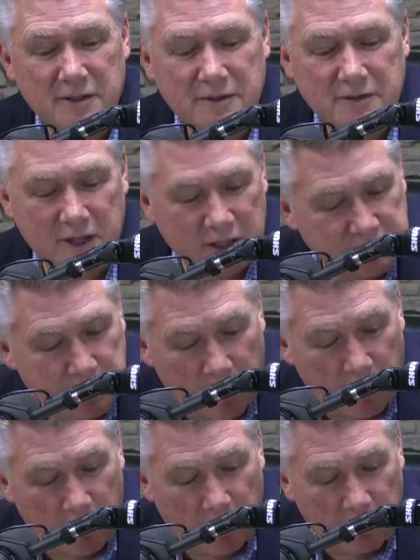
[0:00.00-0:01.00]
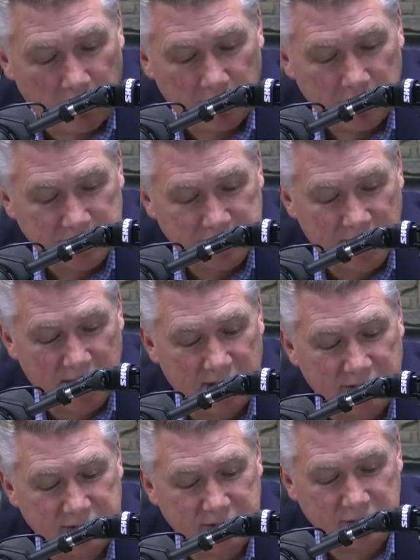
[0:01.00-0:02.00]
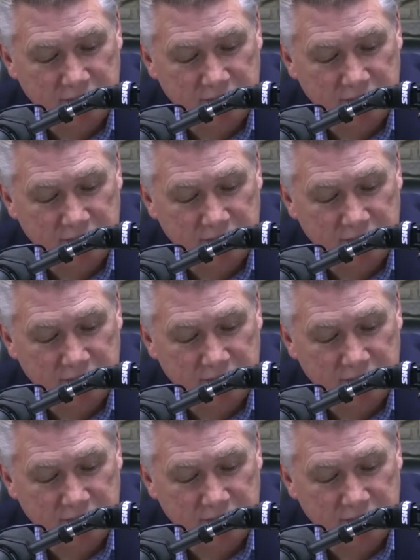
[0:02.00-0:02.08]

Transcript: Thus Paul says,